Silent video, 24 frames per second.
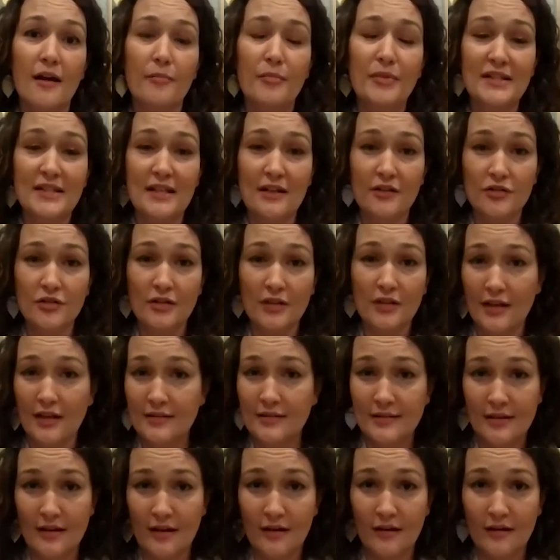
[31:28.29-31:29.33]
potentially
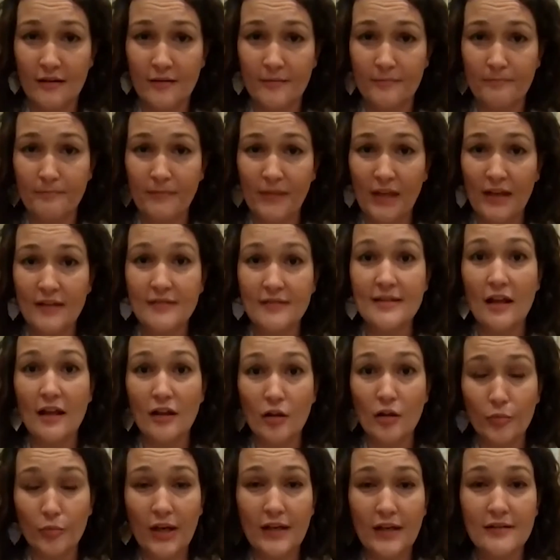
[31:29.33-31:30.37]
a
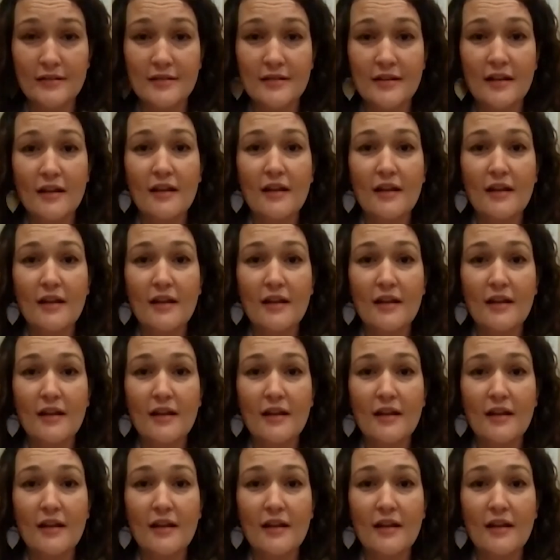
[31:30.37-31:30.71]
celebrant,